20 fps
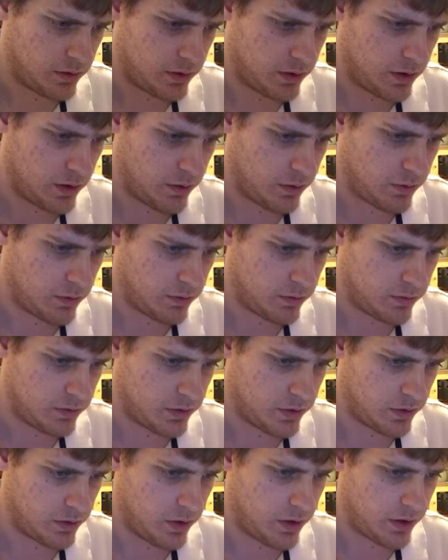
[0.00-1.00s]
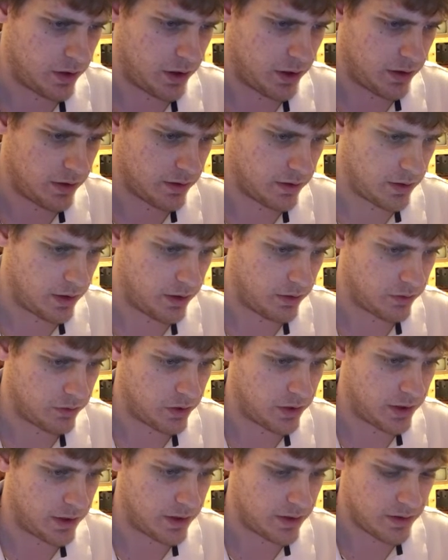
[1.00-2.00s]
Oh, shoot. Okay, yeah,
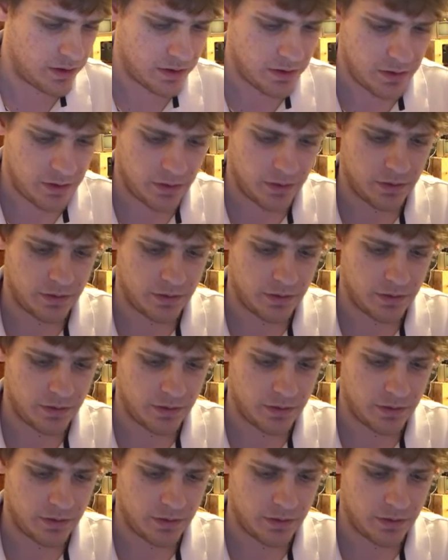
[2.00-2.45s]
right here.